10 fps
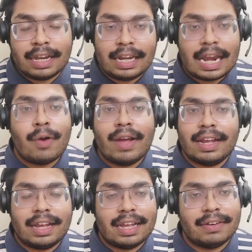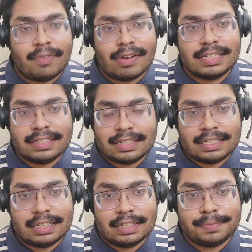Now I can watch
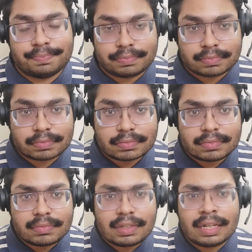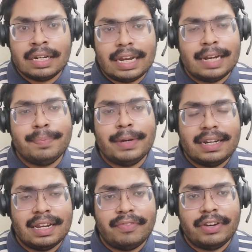
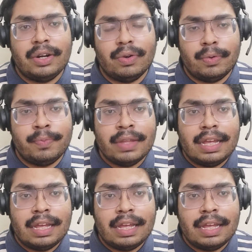NPTEL video